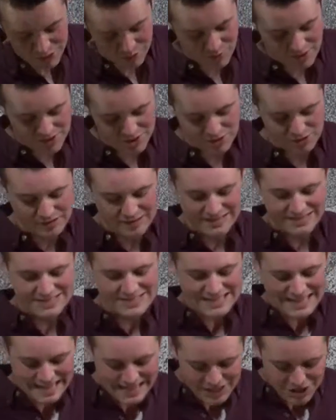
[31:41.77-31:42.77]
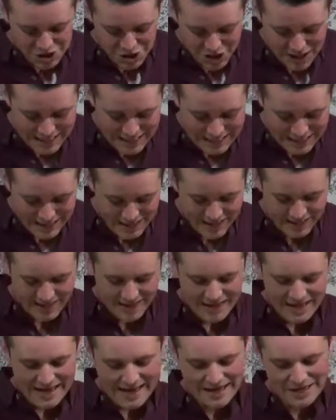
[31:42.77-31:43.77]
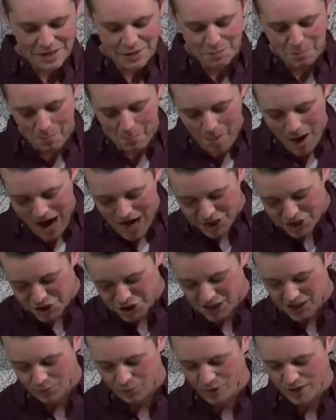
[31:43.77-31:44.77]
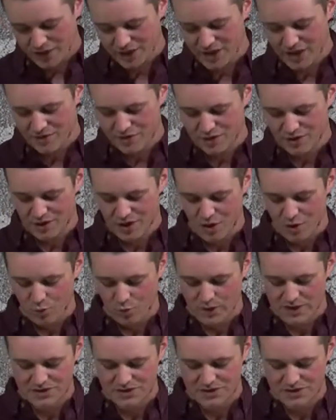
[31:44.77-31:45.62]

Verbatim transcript: in you richly, teaching and admonishing one another in all